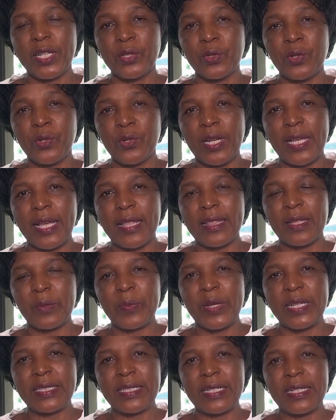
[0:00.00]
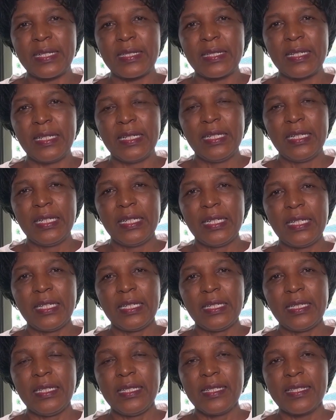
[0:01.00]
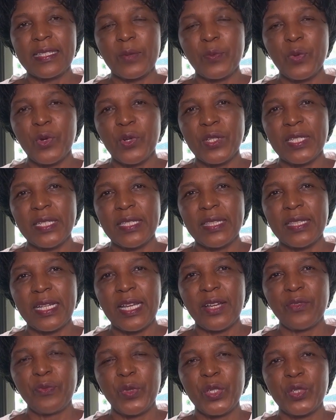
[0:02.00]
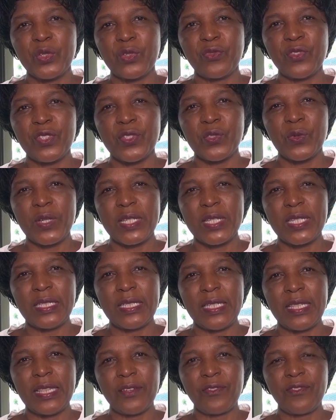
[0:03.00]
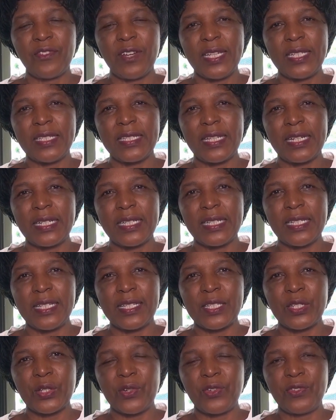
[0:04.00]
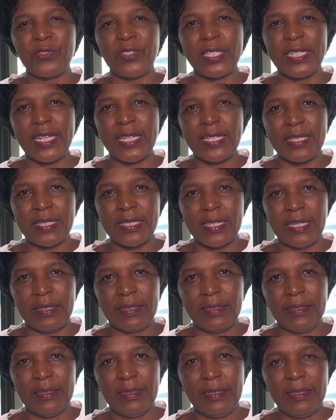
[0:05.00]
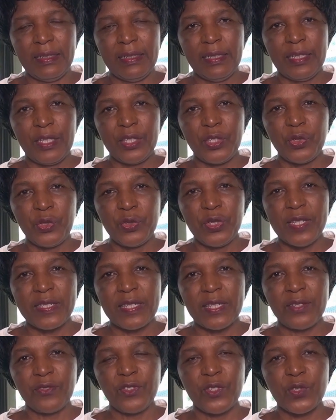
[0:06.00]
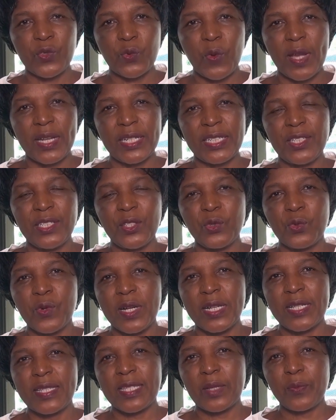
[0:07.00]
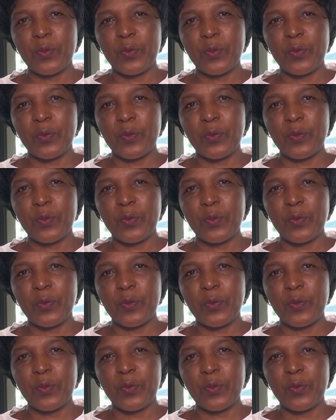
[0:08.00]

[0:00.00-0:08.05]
and all other partners, in supporting the government of Eswatini in the fight against COVID-19. UNICEF is working towards